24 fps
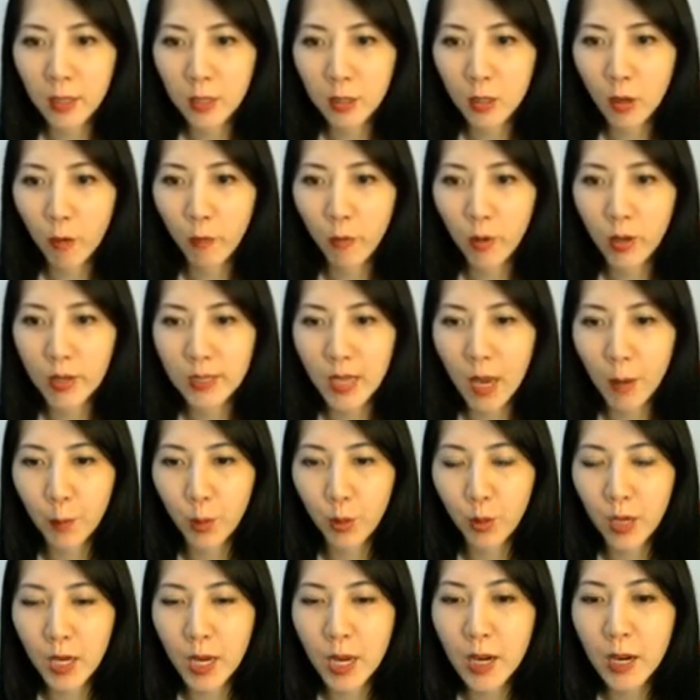So for example,
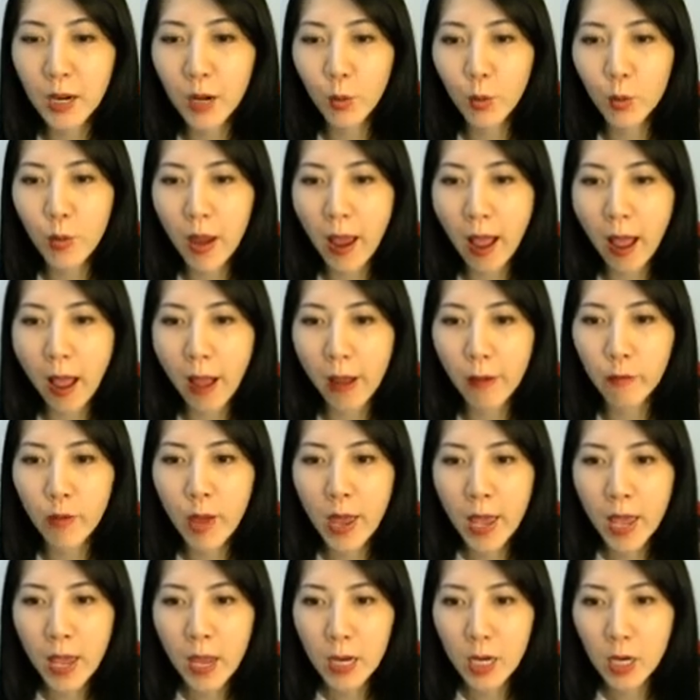here we have,
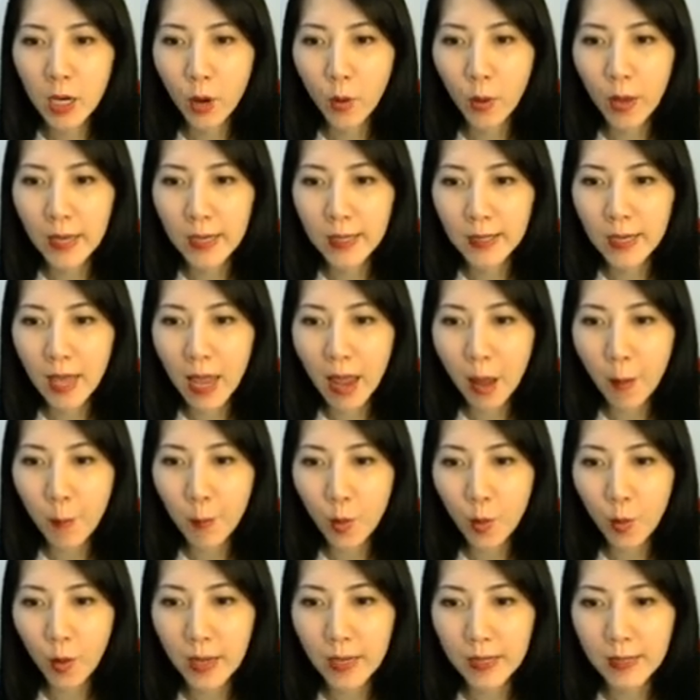
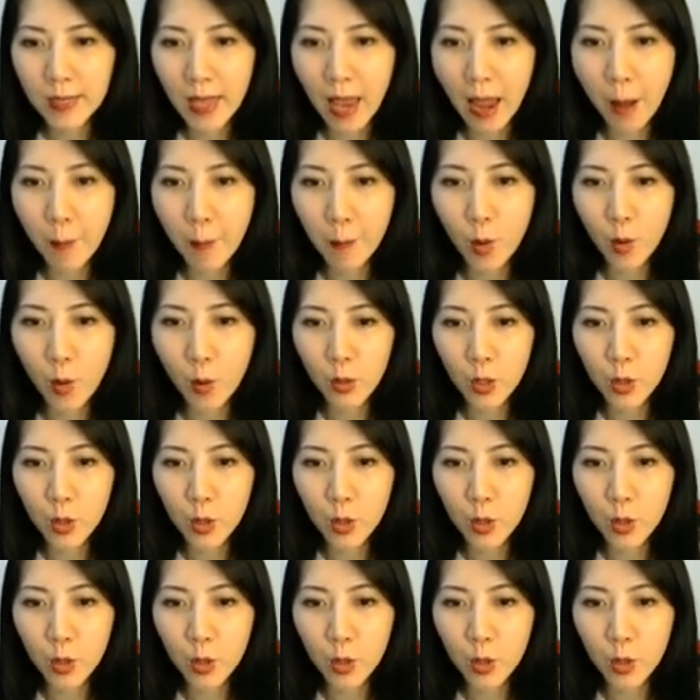example, example.